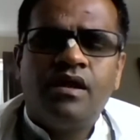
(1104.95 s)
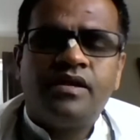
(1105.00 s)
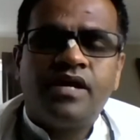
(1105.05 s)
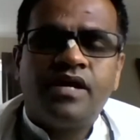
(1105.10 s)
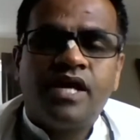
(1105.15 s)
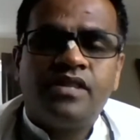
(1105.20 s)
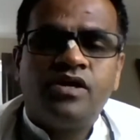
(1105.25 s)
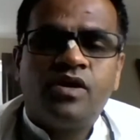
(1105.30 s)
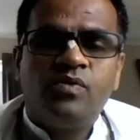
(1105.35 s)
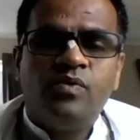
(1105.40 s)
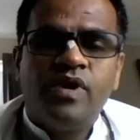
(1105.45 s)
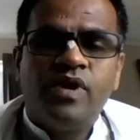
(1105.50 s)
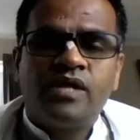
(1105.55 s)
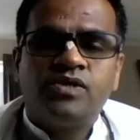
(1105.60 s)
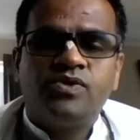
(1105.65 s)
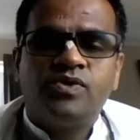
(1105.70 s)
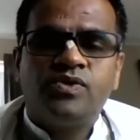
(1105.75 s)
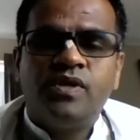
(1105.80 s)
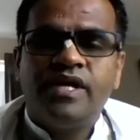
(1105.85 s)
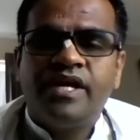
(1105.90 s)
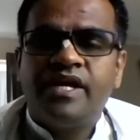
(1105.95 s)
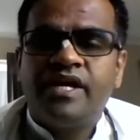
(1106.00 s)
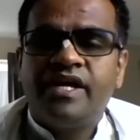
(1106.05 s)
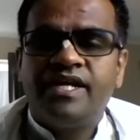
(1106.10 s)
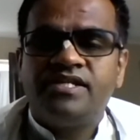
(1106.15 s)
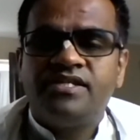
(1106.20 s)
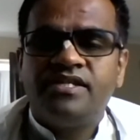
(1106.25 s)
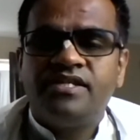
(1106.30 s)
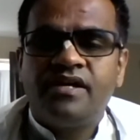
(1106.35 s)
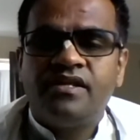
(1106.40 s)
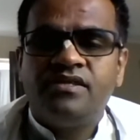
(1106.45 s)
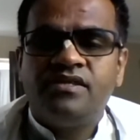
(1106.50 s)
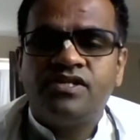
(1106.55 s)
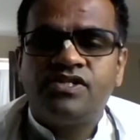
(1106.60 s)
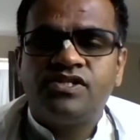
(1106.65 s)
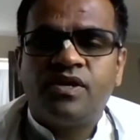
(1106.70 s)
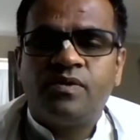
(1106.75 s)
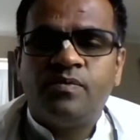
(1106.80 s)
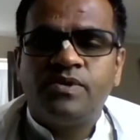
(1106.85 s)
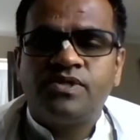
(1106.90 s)
Rather, we actually engage that in the
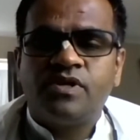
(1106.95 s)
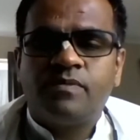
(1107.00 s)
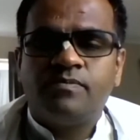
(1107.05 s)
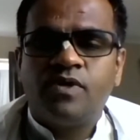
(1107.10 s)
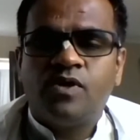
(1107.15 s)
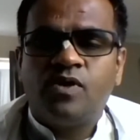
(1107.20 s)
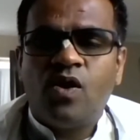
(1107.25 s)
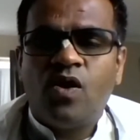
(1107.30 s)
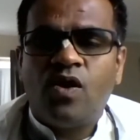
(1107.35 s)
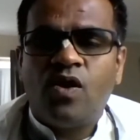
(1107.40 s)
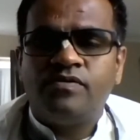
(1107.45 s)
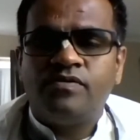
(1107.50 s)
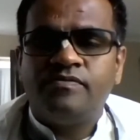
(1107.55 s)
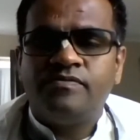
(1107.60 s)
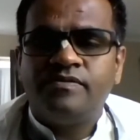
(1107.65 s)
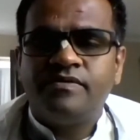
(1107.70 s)
service of the Lord.